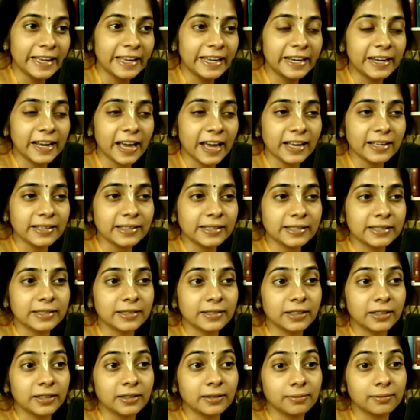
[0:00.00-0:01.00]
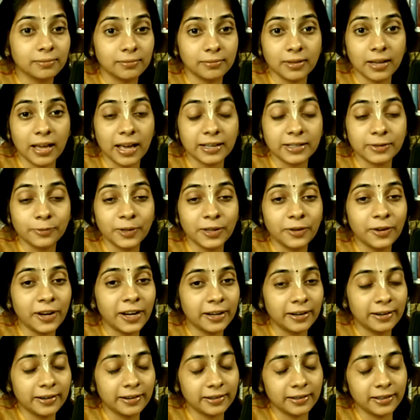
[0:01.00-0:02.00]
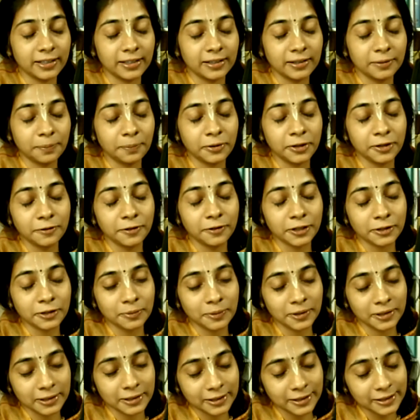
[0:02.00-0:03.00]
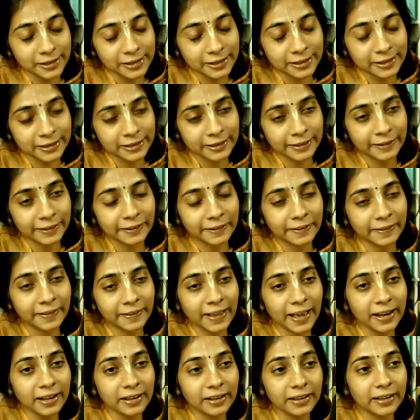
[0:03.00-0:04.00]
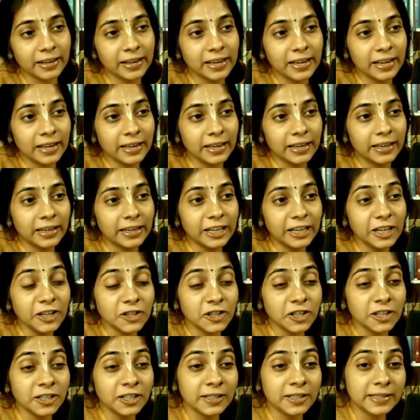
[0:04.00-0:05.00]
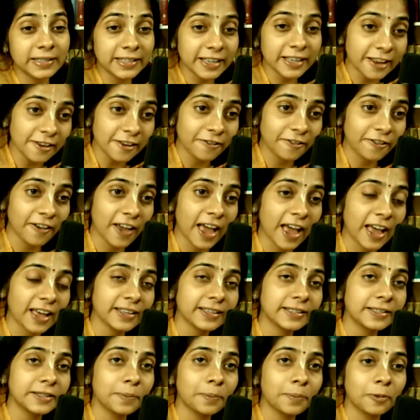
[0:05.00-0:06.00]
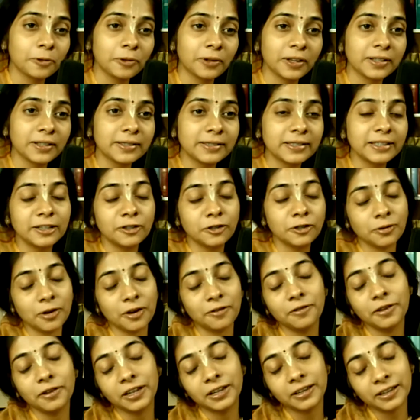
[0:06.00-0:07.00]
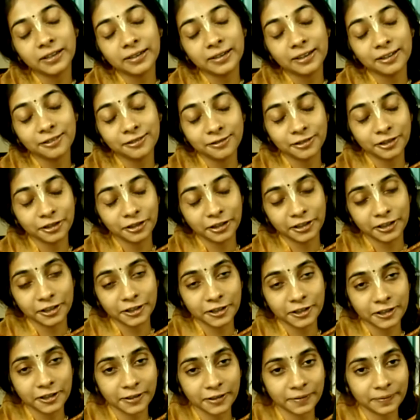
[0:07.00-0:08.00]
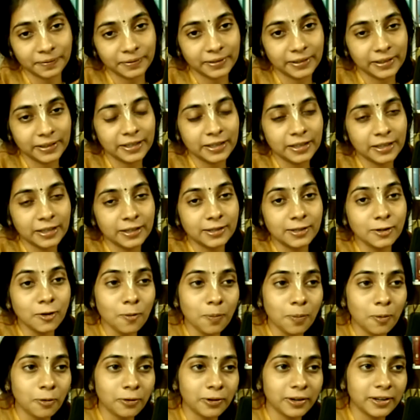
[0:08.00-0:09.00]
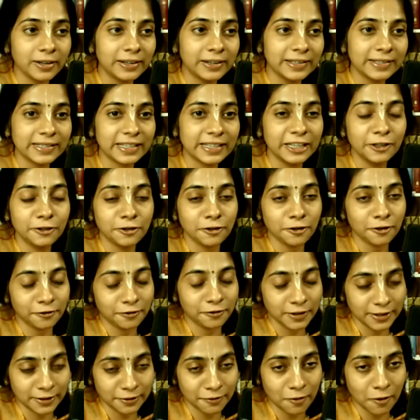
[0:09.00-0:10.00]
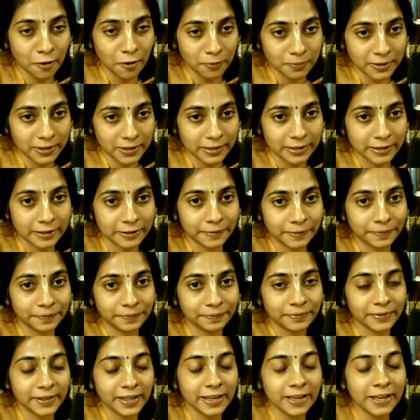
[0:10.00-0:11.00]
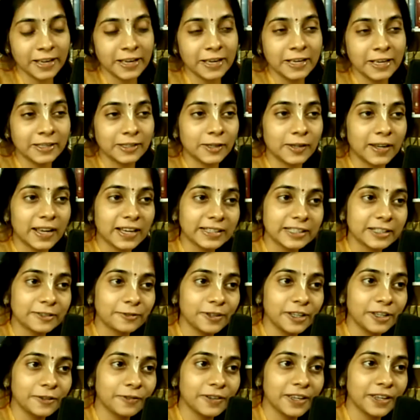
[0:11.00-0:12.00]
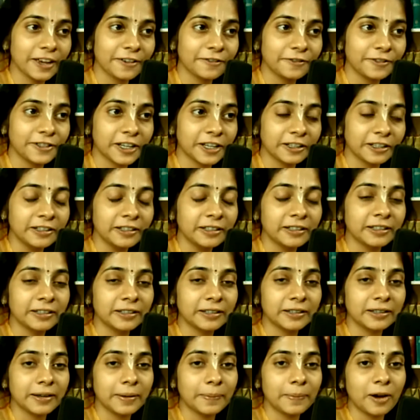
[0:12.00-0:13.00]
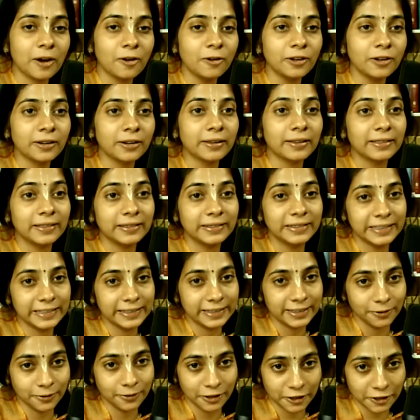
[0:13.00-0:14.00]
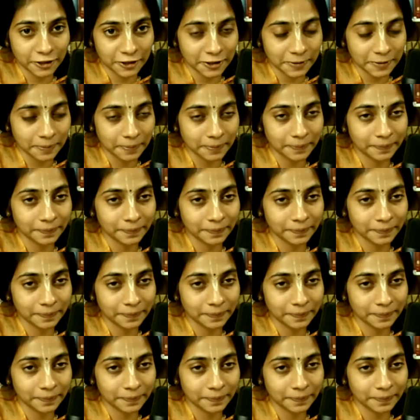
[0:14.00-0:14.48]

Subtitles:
it has, as we read in the previous verses, that each in itself has the potency to awaken love for Krishna. So potent is each of these forms. So last week we have done about deity worship.